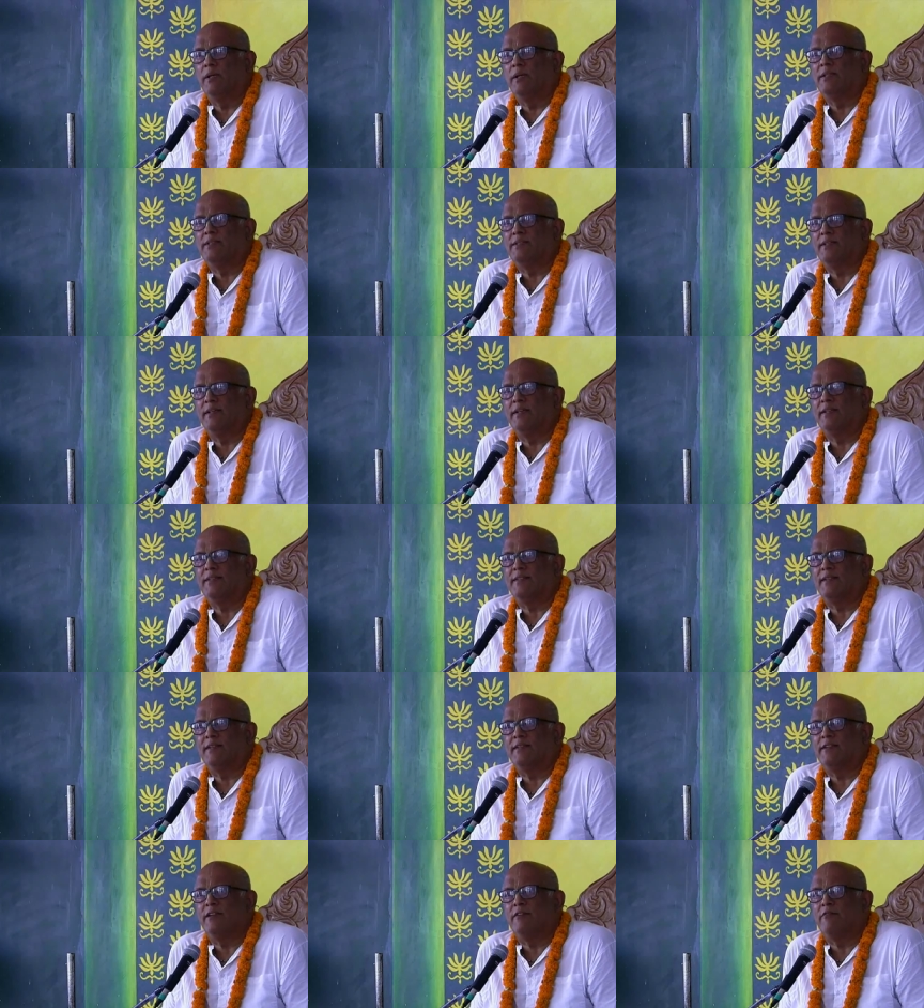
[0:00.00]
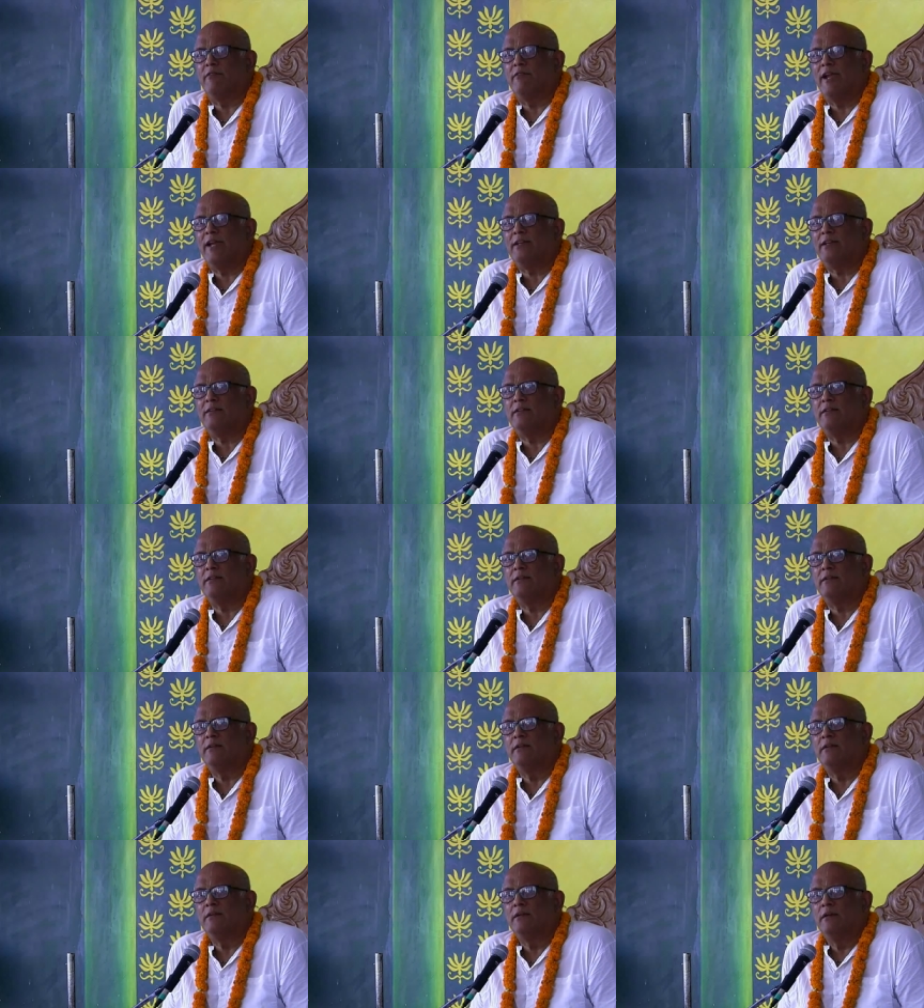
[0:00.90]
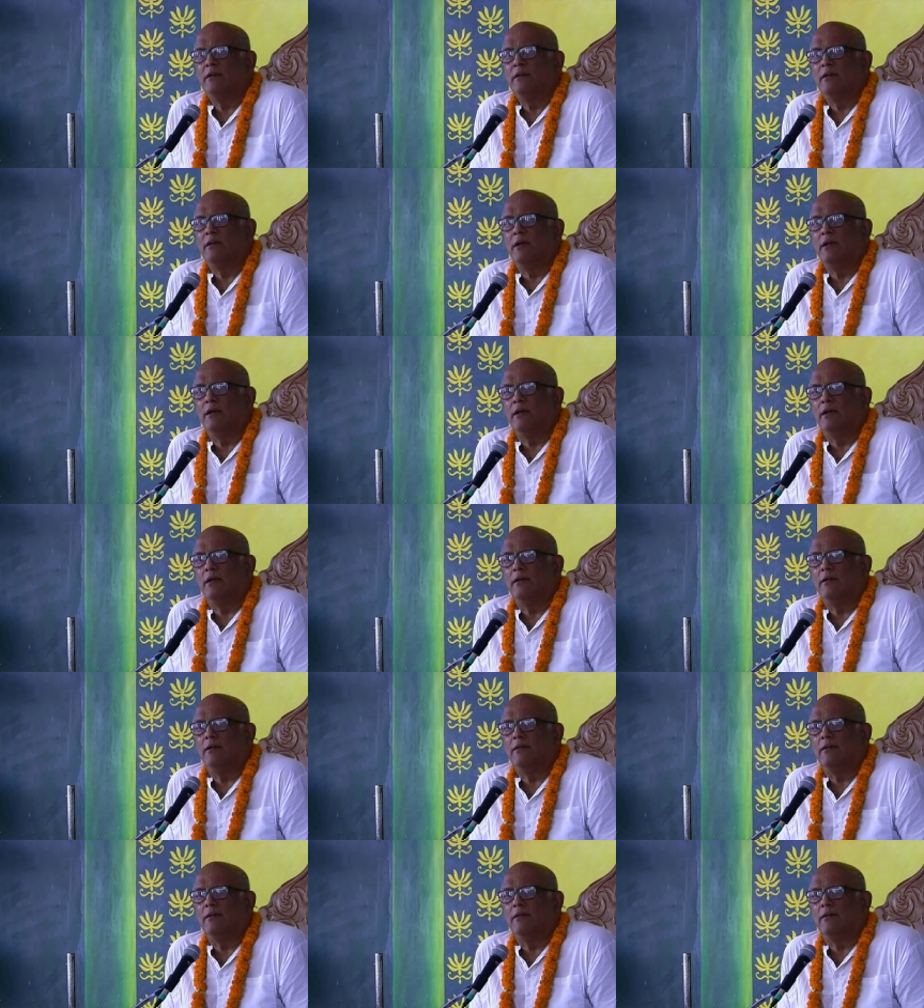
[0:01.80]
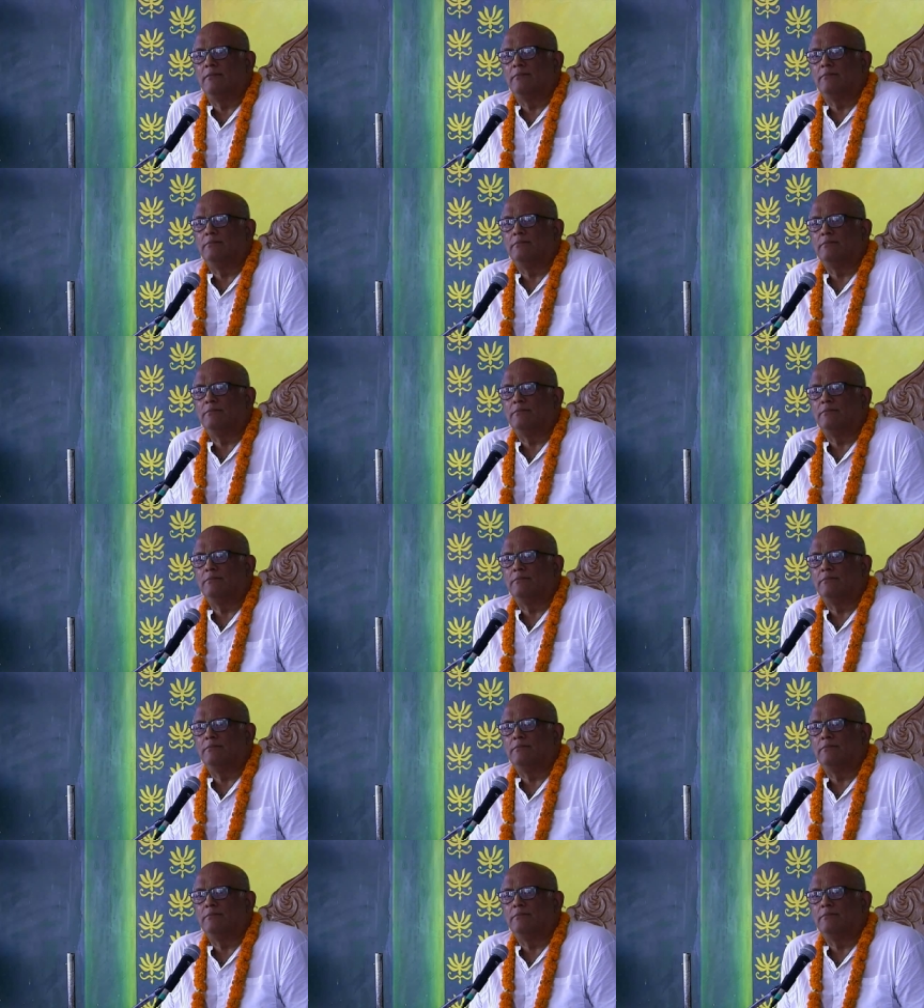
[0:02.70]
It's, it's a direct, uh,